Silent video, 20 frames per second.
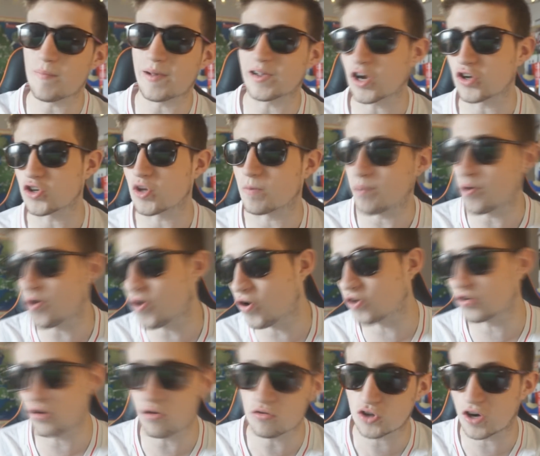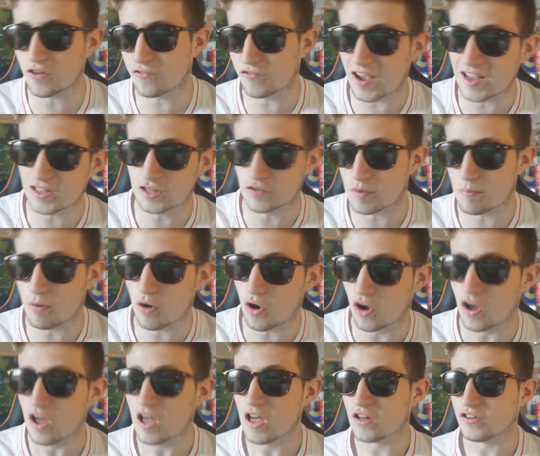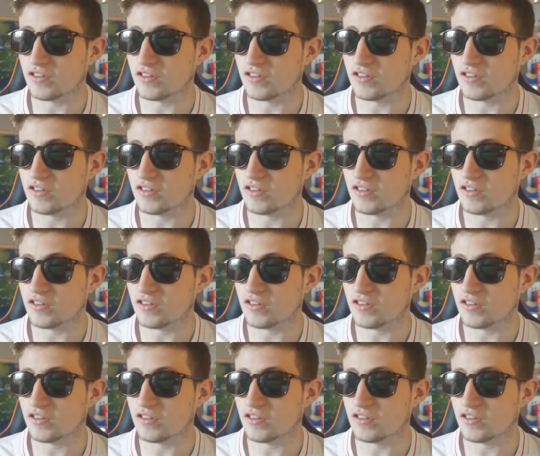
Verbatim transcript: oh my god, you're poor. Don't join face if you're poor.